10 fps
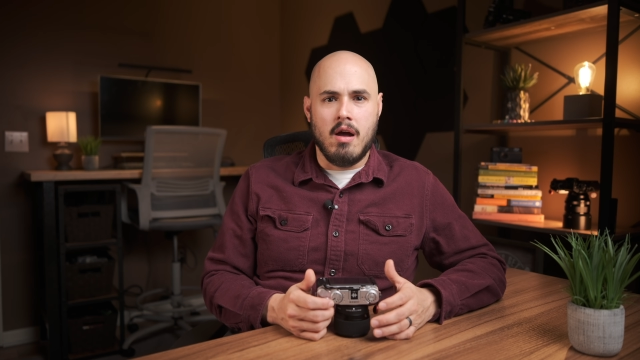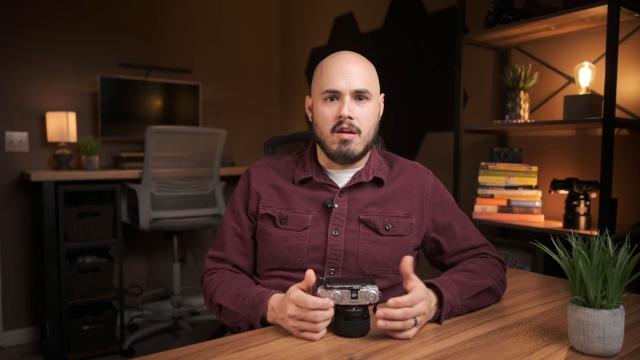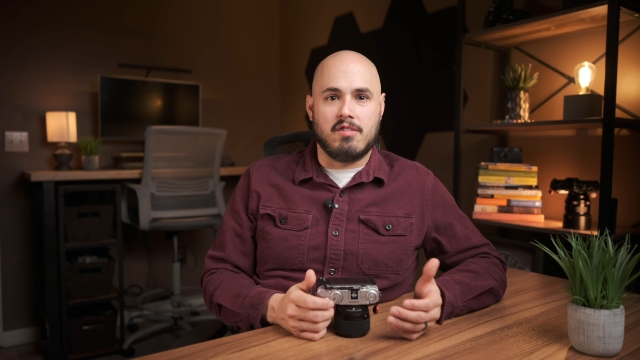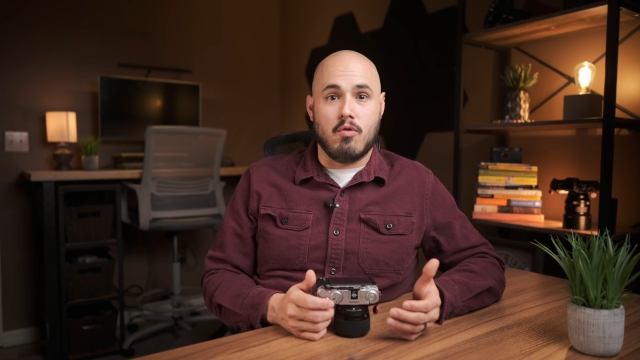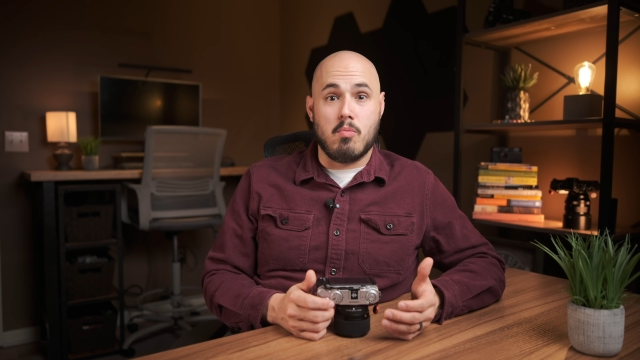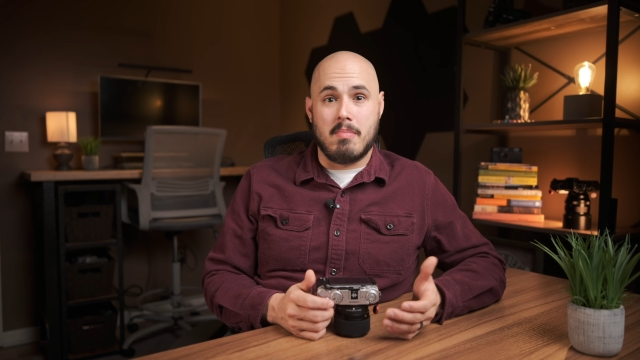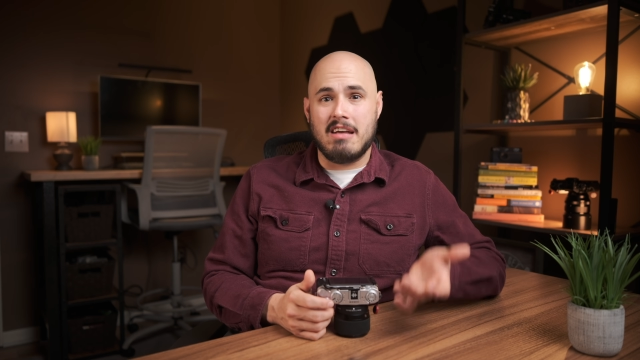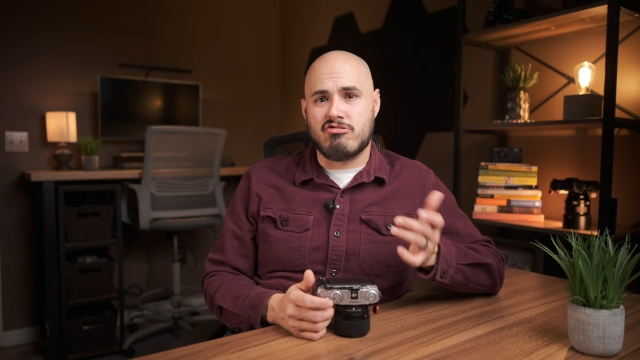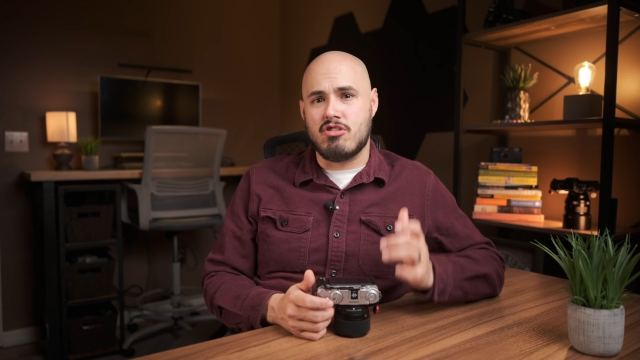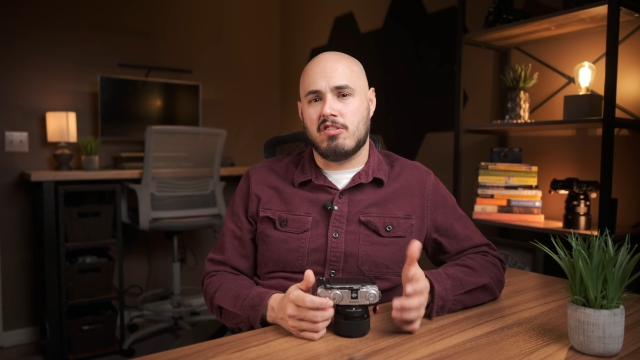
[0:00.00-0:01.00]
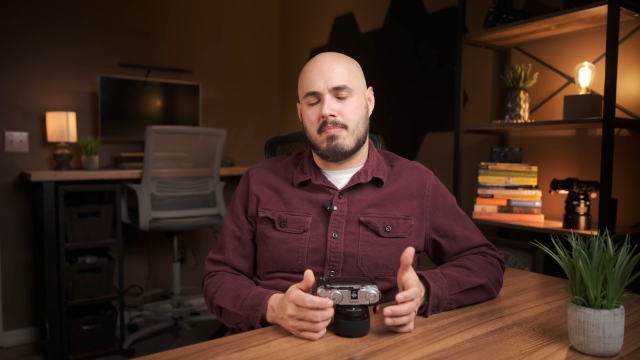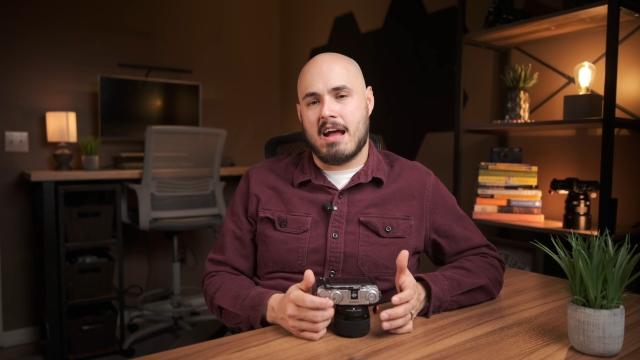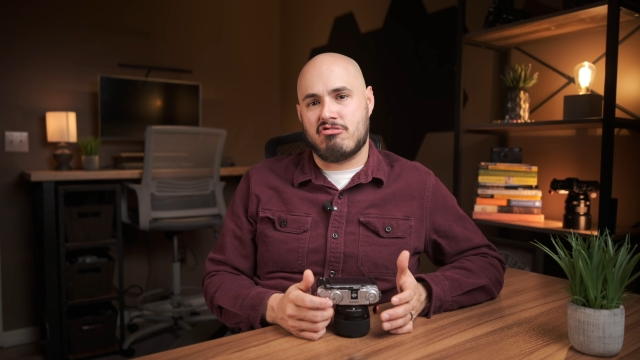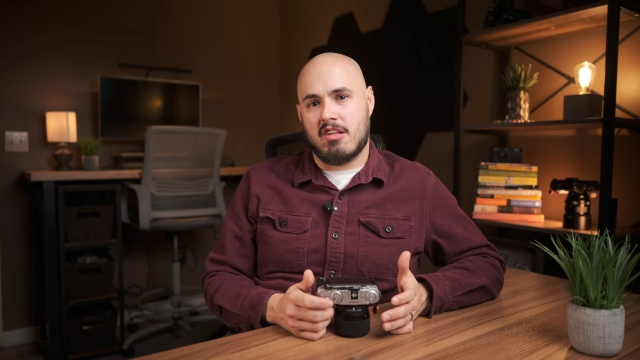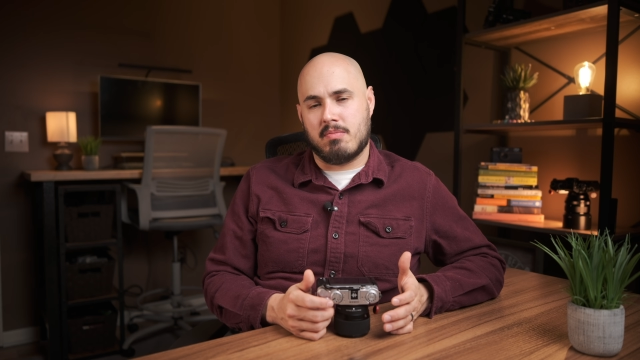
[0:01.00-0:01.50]
so make sure you
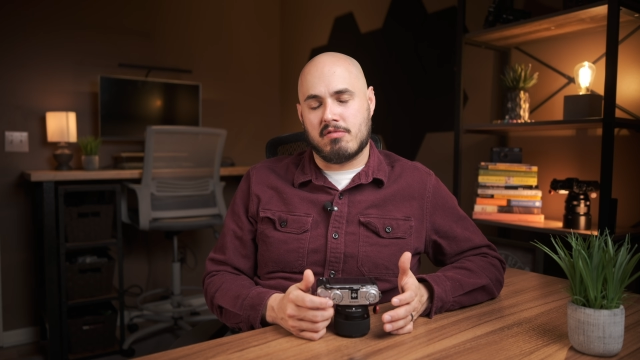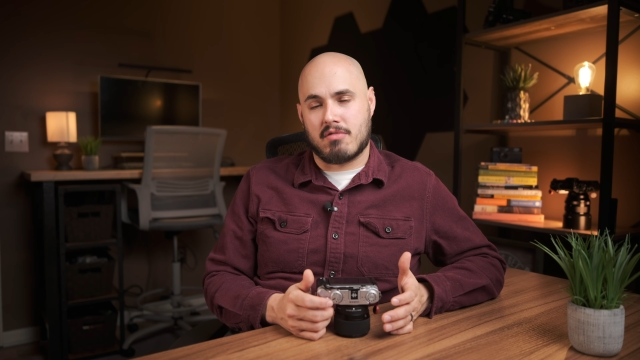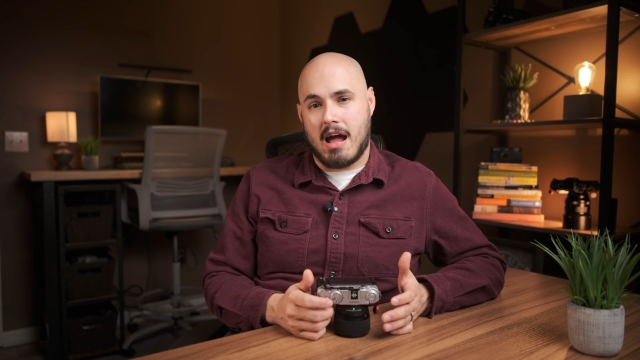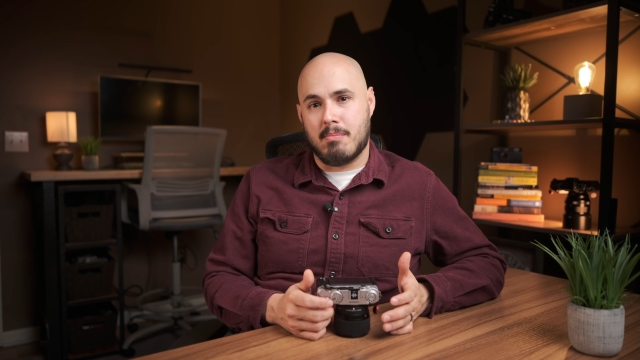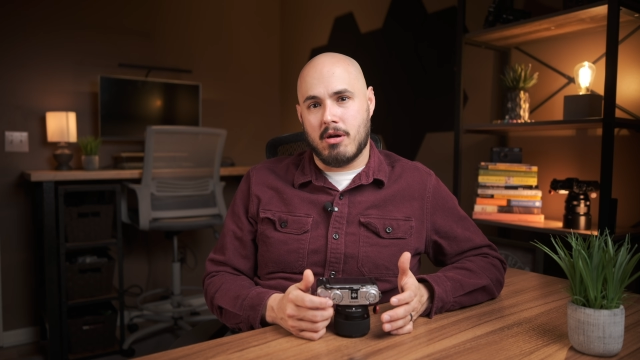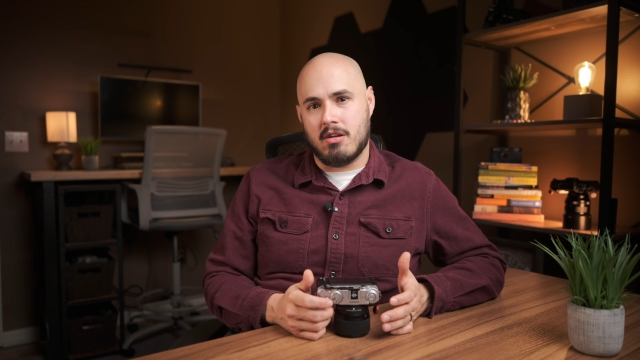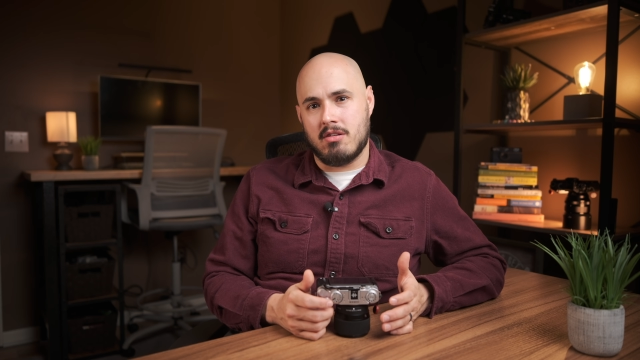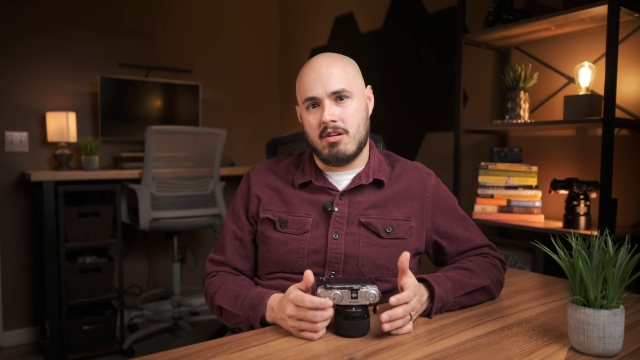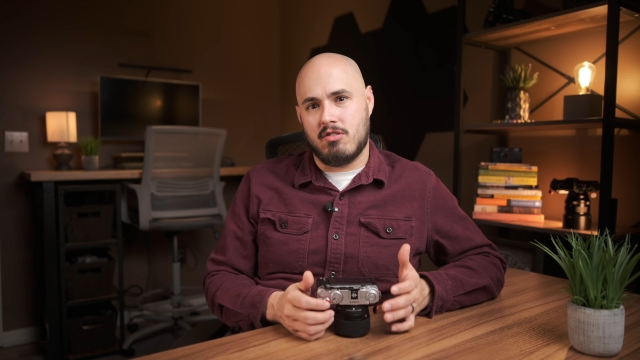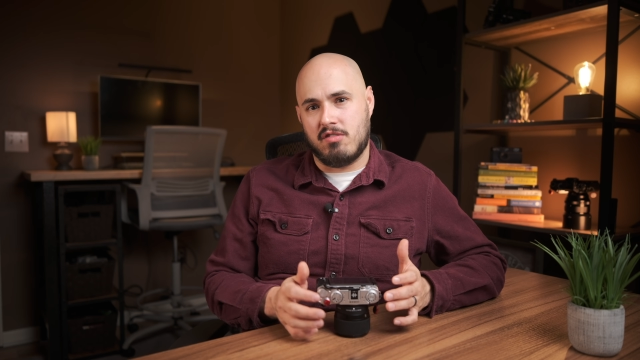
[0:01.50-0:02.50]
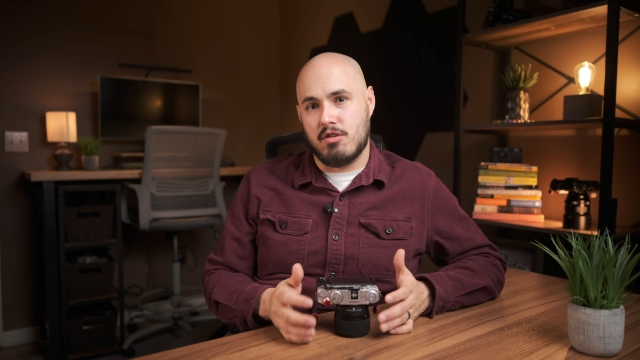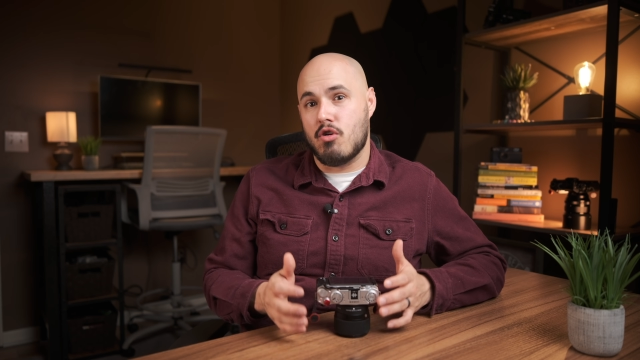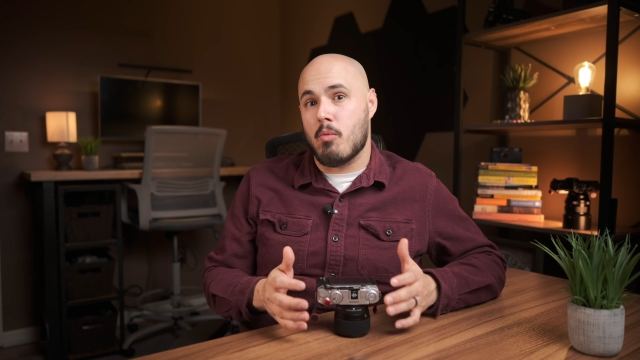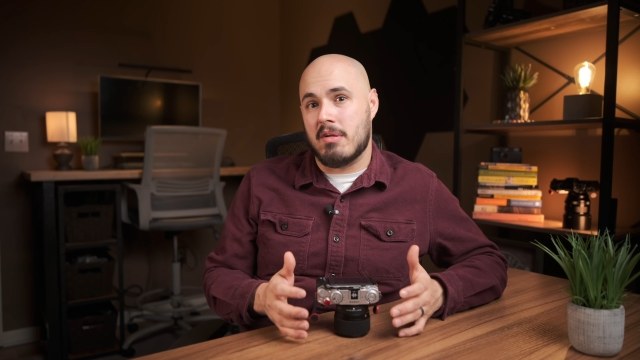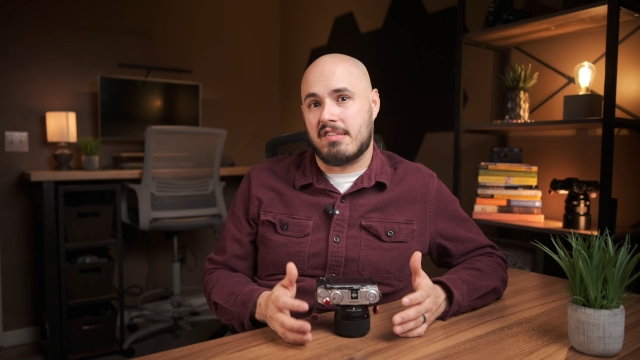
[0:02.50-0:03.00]
smash that subscribe button so you
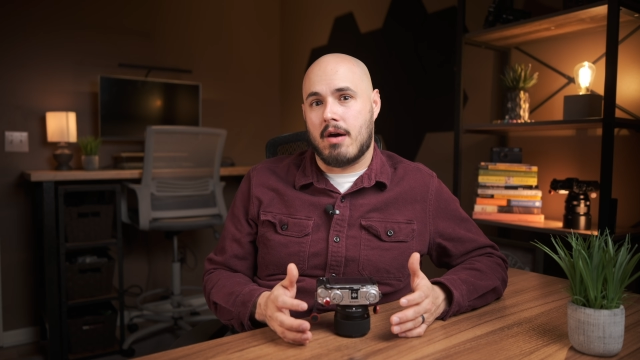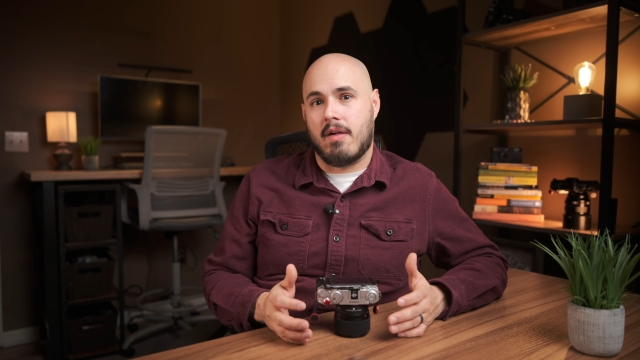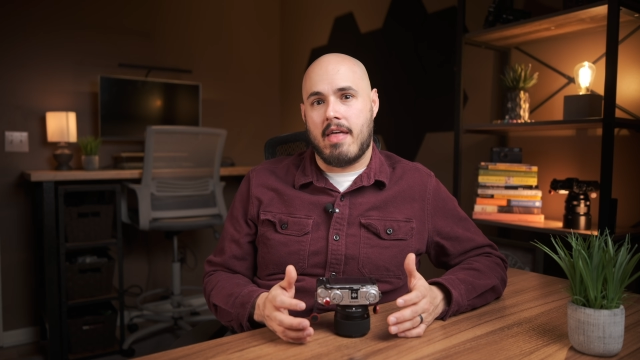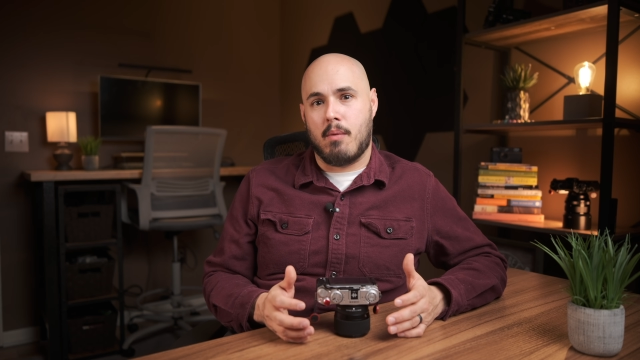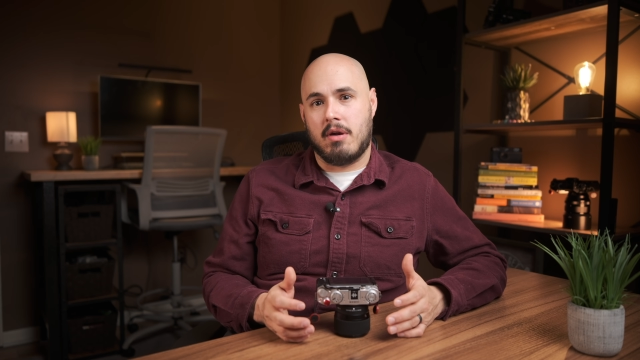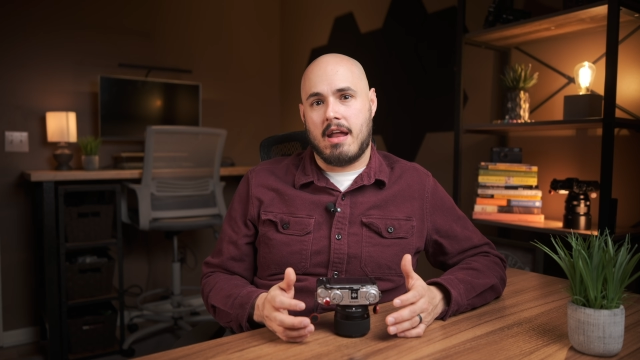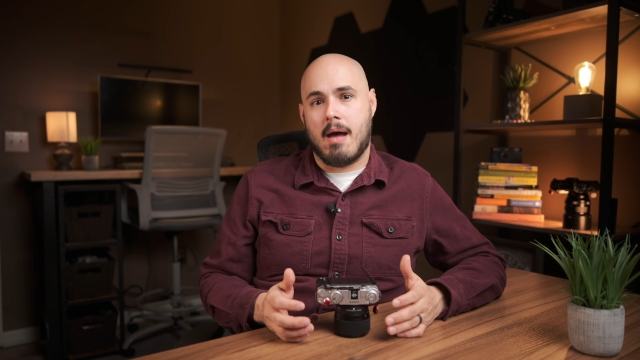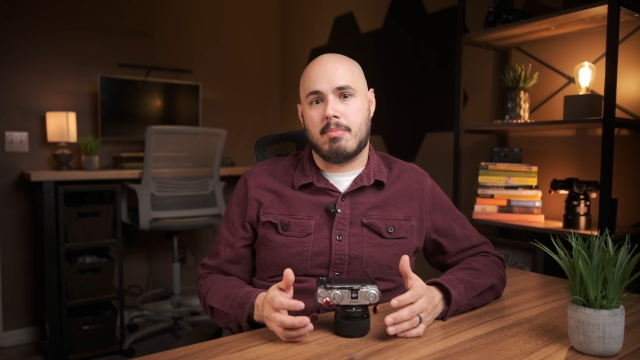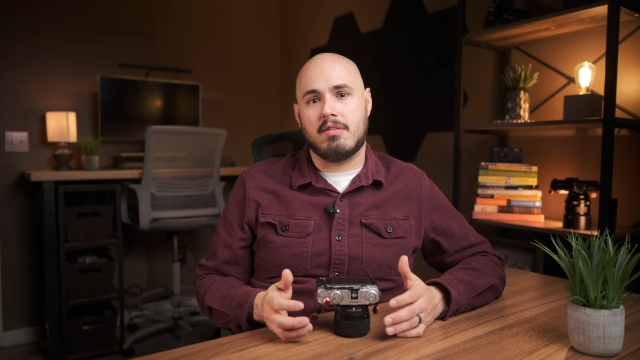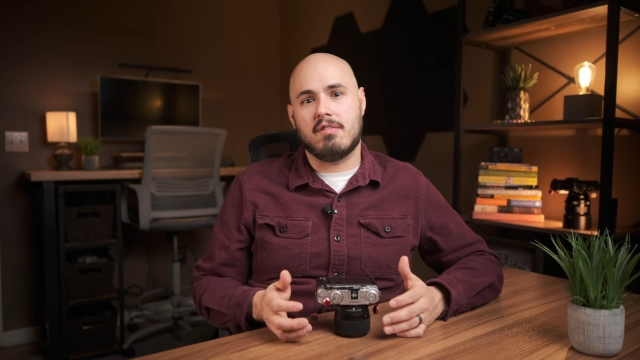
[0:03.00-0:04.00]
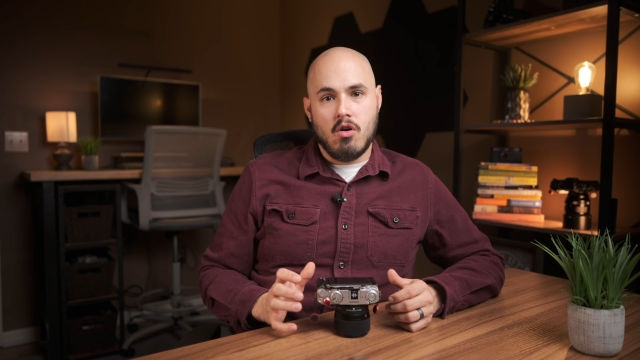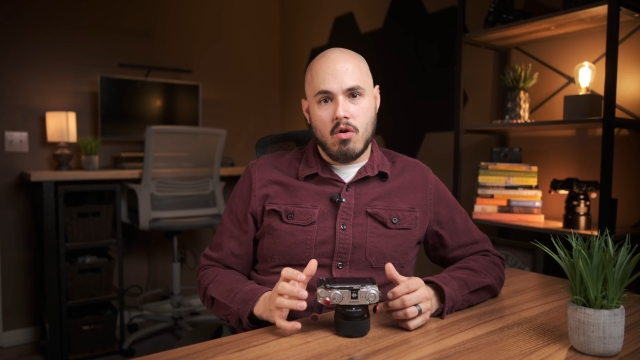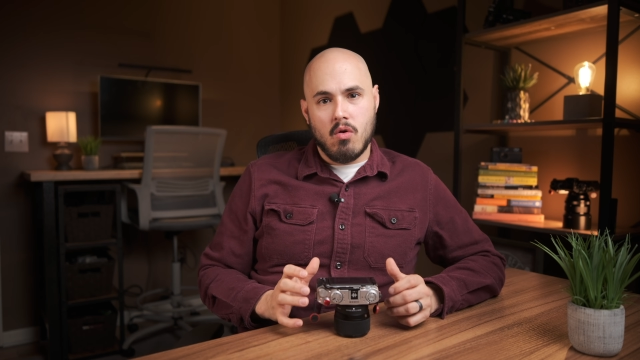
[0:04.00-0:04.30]
don't miss out on that when it happens.